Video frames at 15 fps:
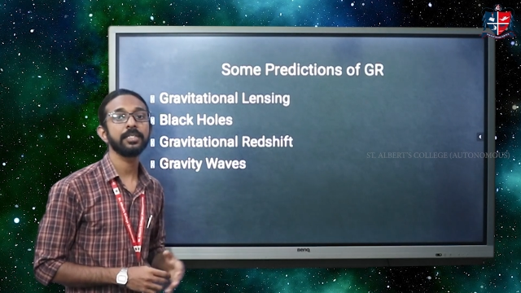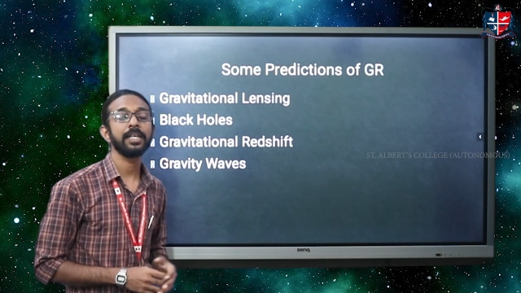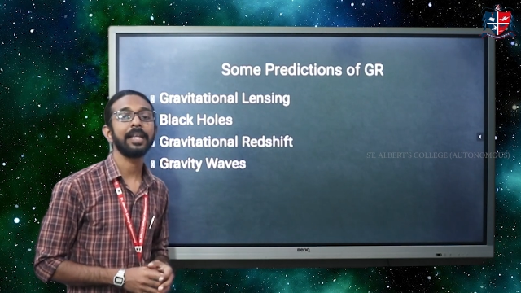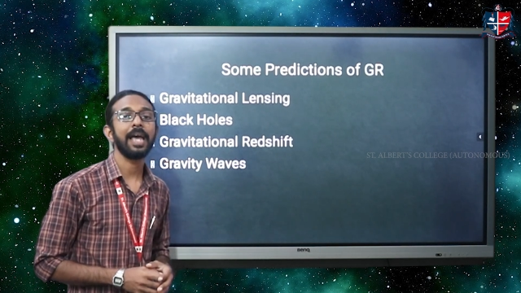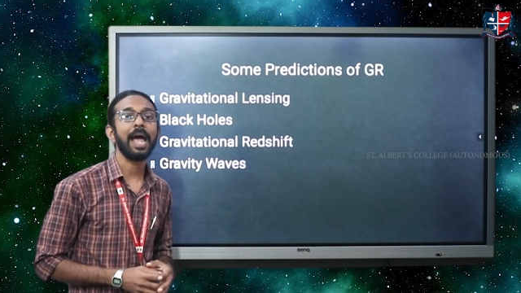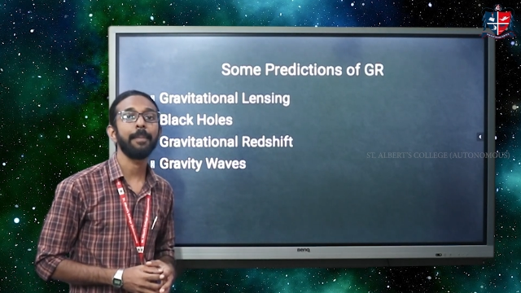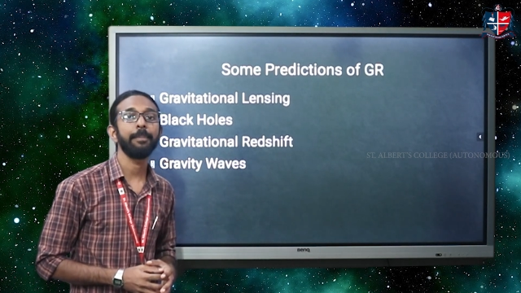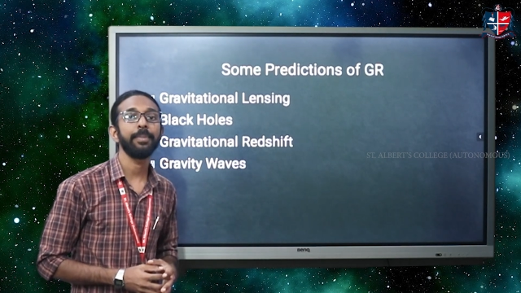
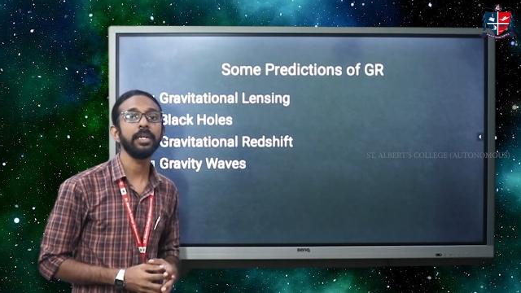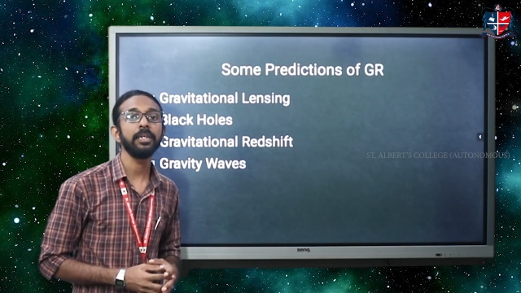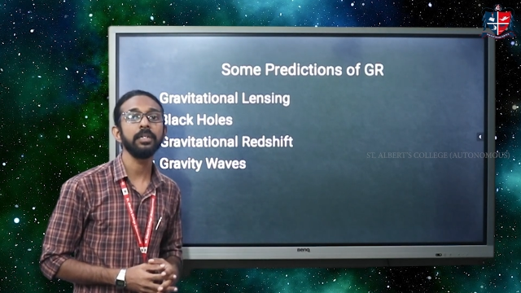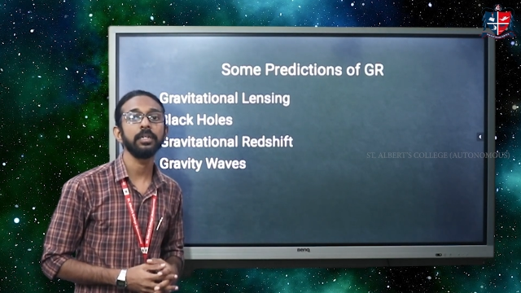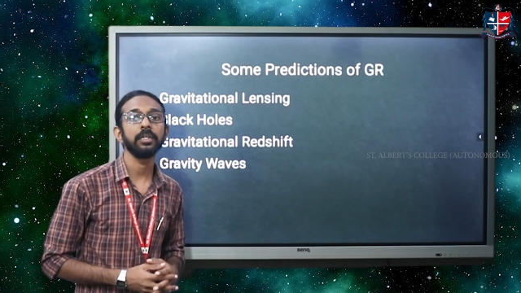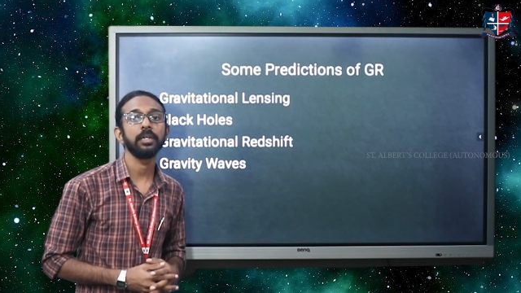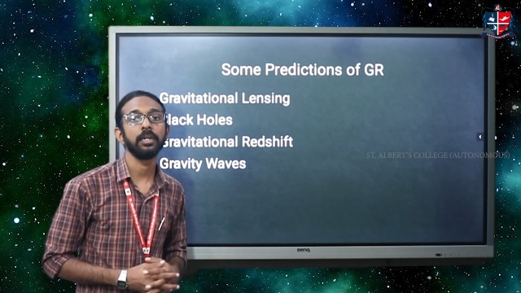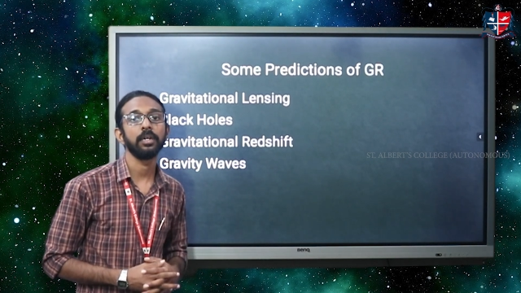that happened
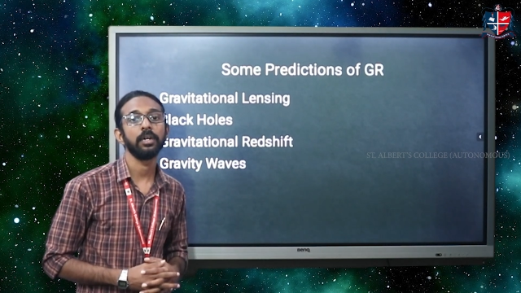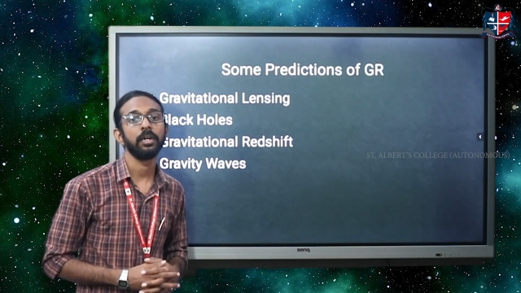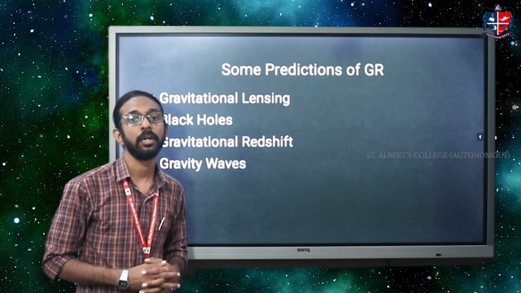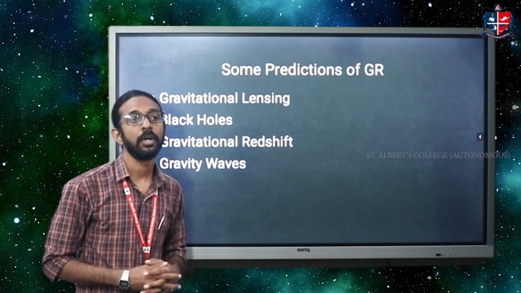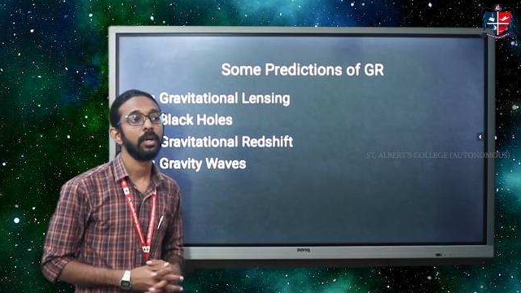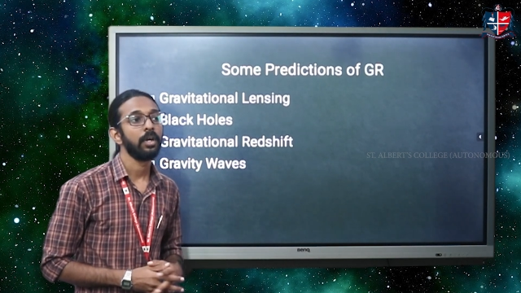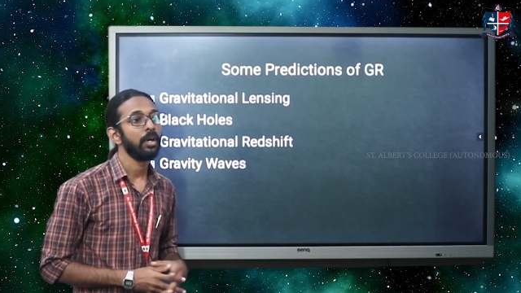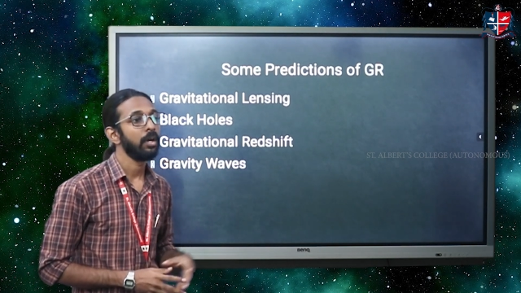
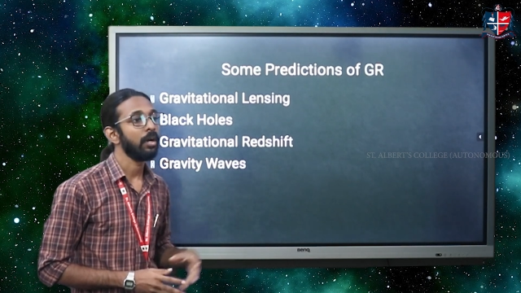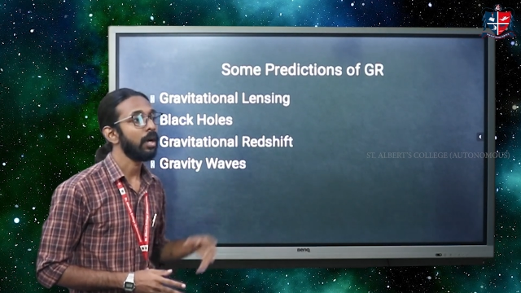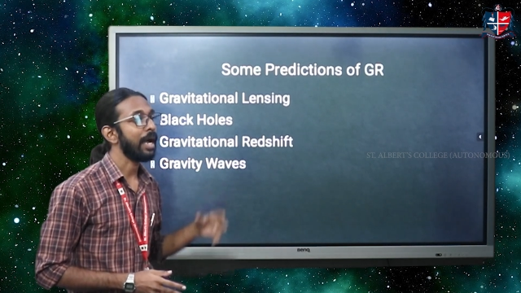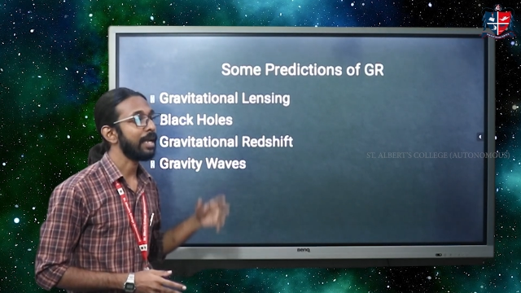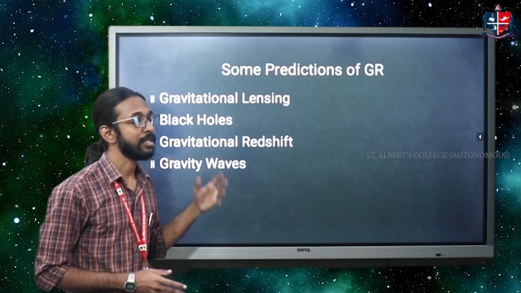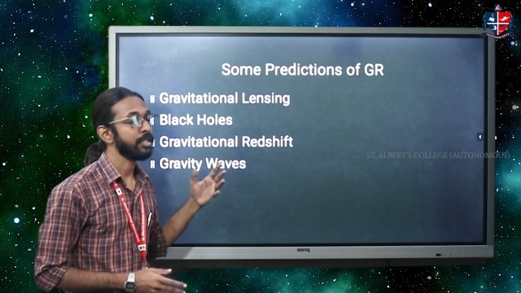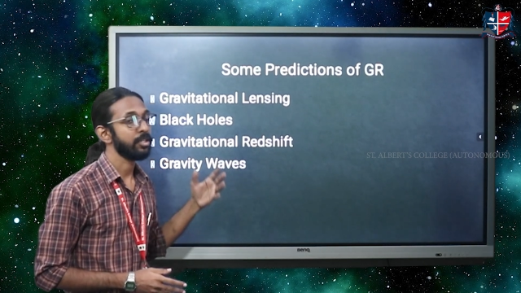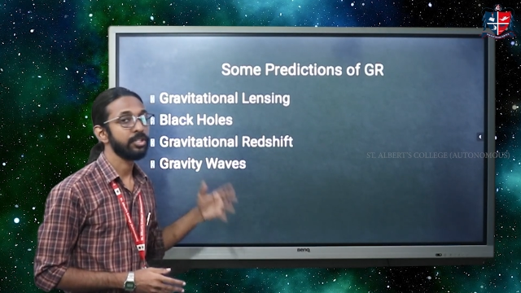
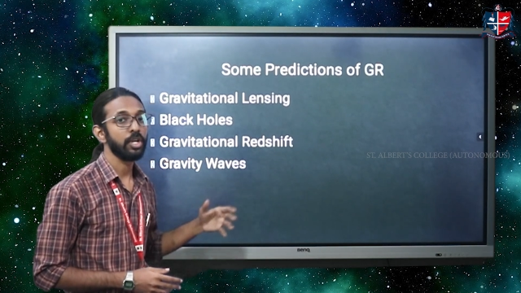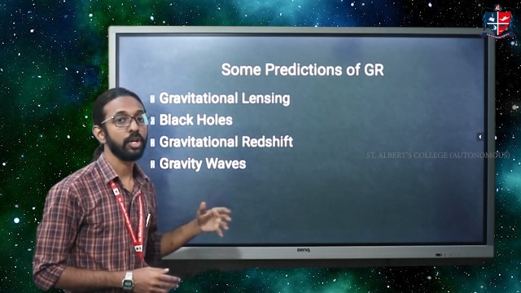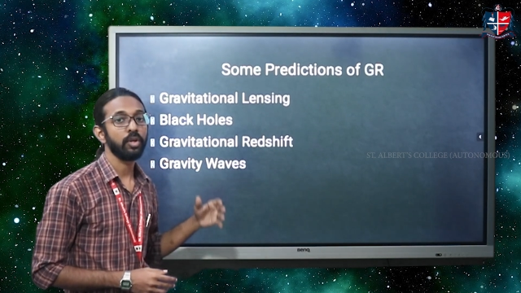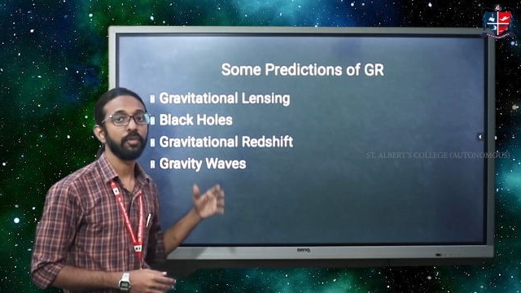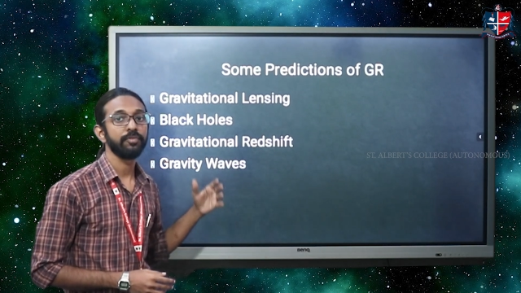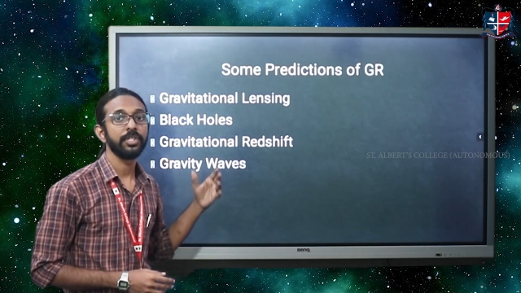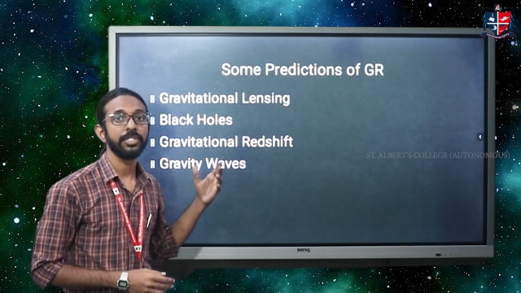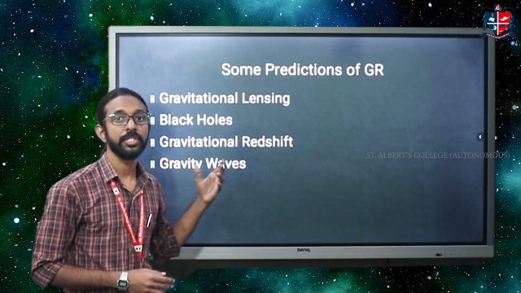as a result
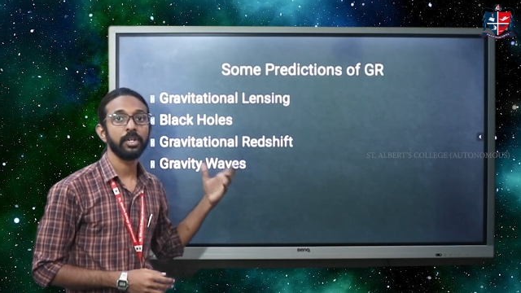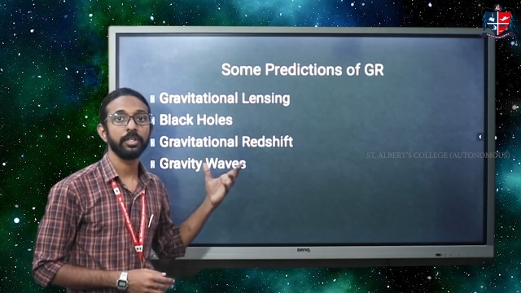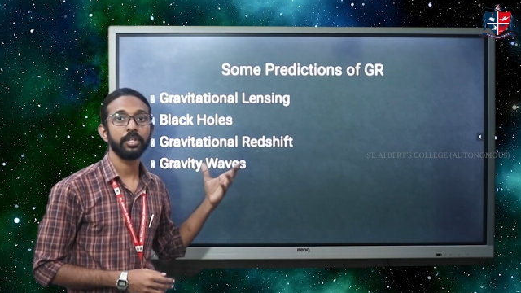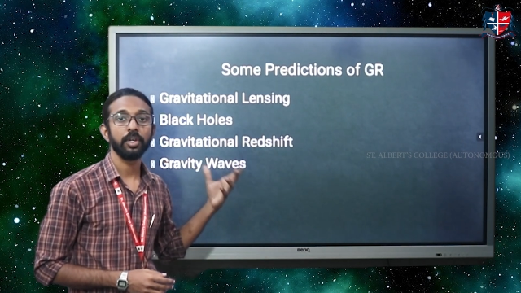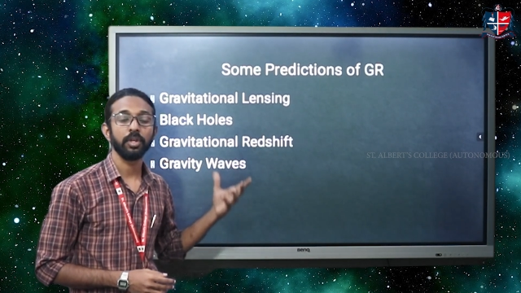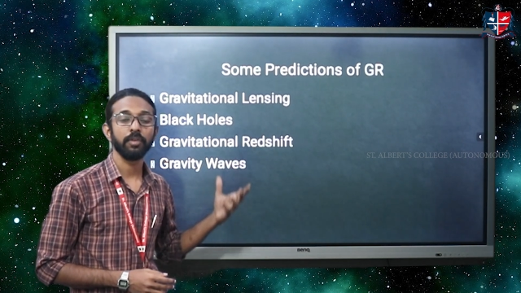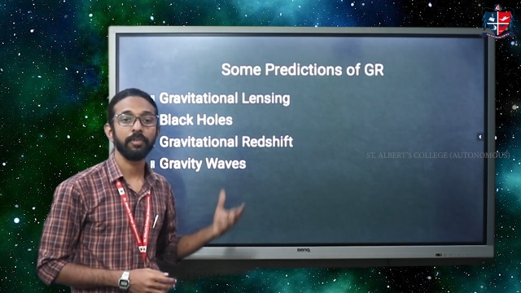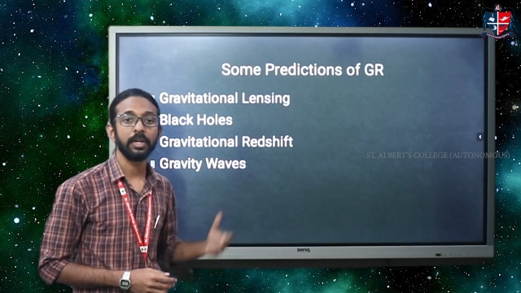of the general
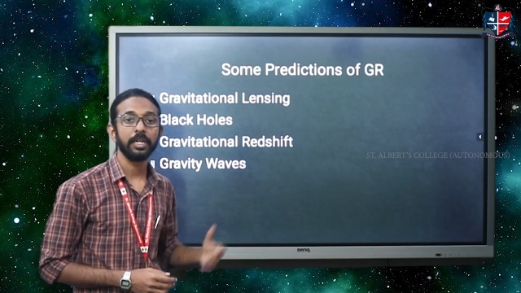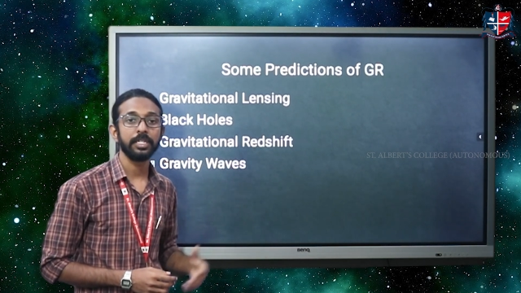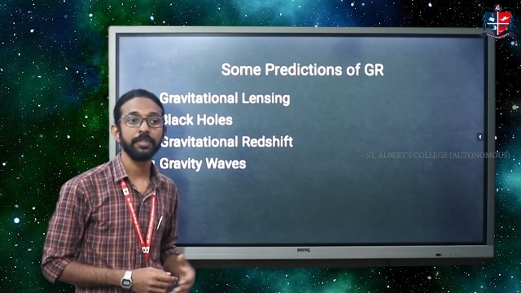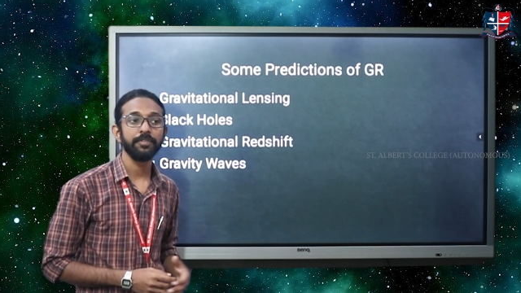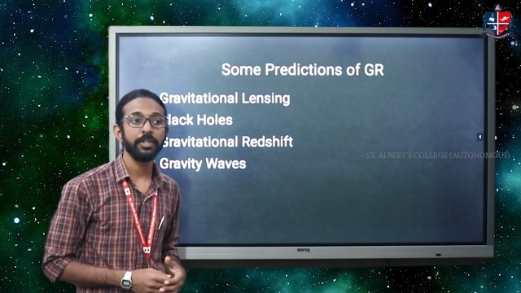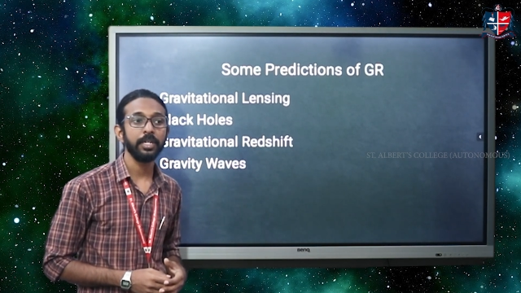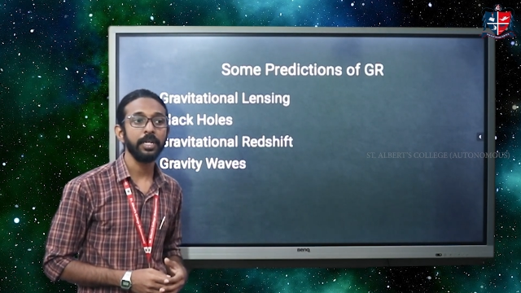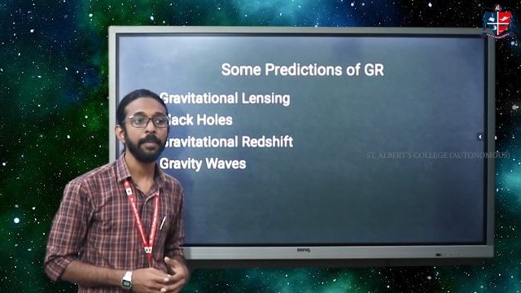theory of
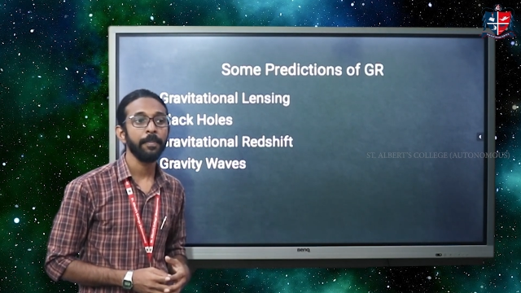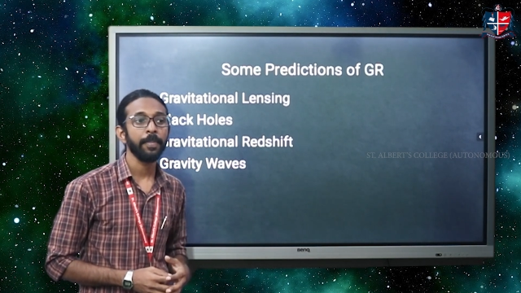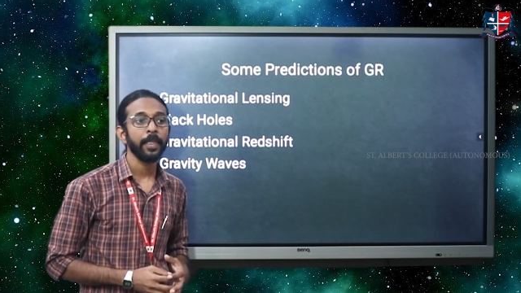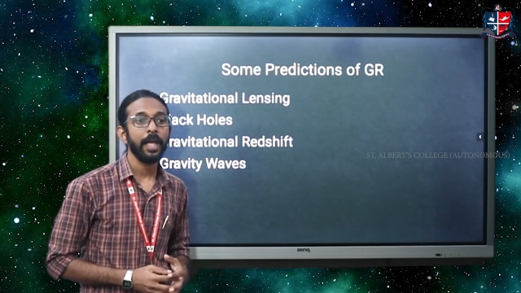relativity.